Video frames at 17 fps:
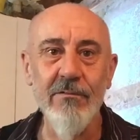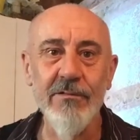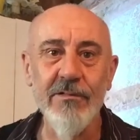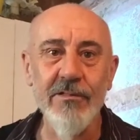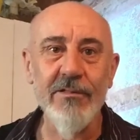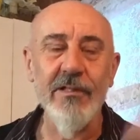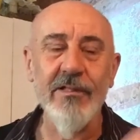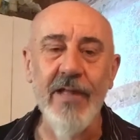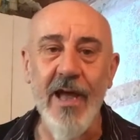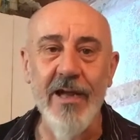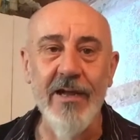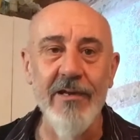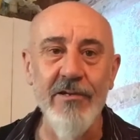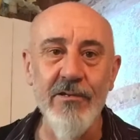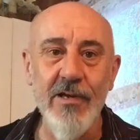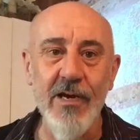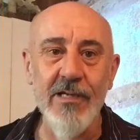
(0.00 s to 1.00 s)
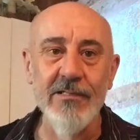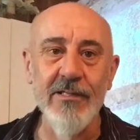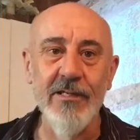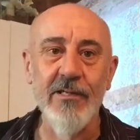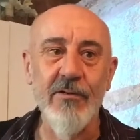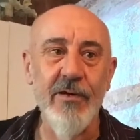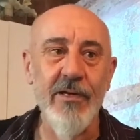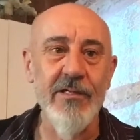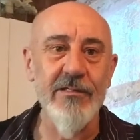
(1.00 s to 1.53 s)
just attacking you guys
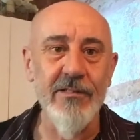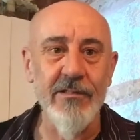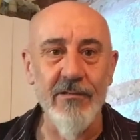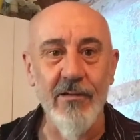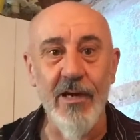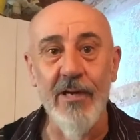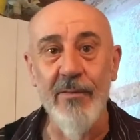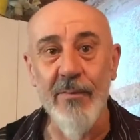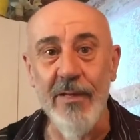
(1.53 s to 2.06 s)
like crazy, right?